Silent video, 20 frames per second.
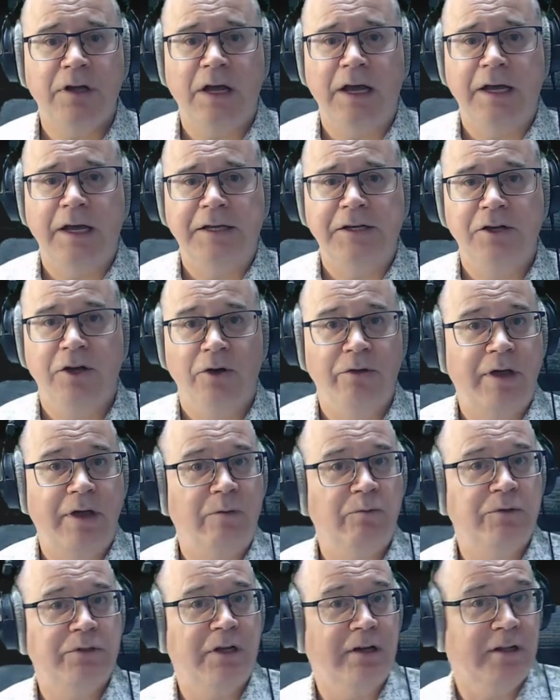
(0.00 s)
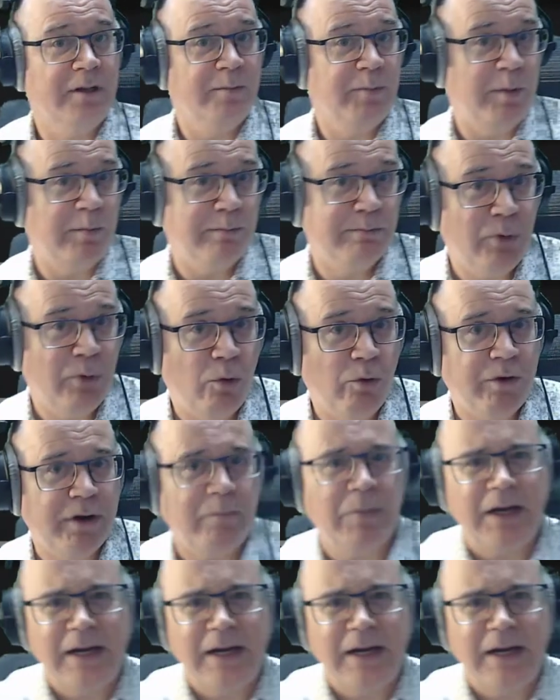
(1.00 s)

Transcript: I know that was a little bit boring,